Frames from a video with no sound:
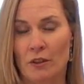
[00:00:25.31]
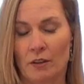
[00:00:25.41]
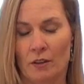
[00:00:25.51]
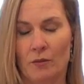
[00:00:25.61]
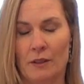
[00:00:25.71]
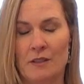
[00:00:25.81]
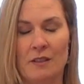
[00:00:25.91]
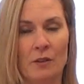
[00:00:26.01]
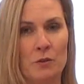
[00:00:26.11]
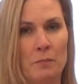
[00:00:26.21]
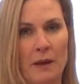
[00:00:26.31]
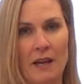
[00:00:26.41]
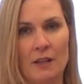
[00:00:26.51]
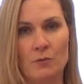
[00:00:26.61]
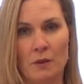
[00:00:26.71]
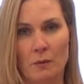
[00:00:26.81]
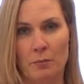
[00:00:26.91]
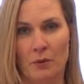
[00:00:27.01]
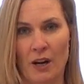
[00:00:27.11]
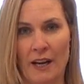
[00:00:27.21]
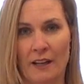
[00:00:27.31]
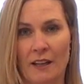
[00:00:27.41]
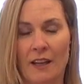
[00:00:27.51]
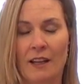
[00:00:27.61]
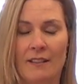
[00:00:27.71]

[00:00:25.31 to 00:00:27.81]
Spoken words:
you know, it's in those bags with the brine.